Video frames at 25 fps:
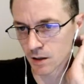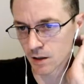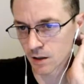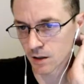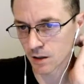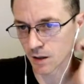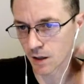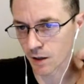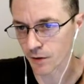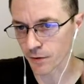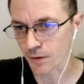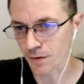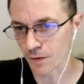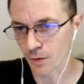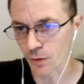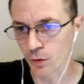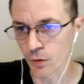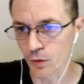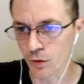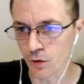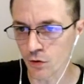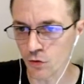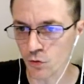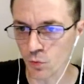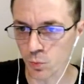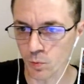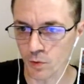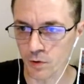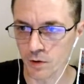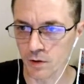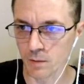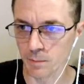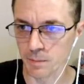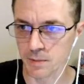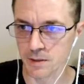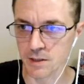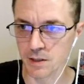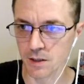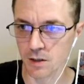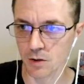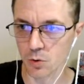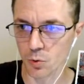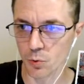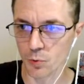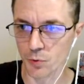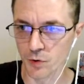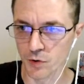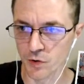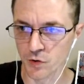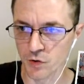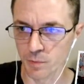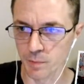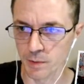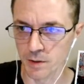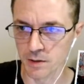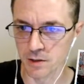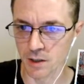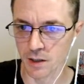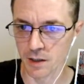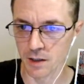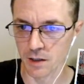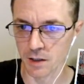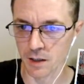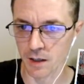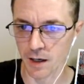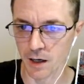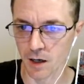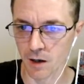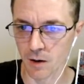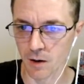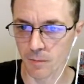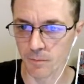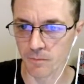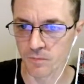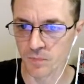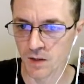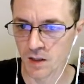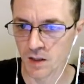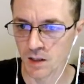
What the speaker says: I think this one in particular needs to be taken out.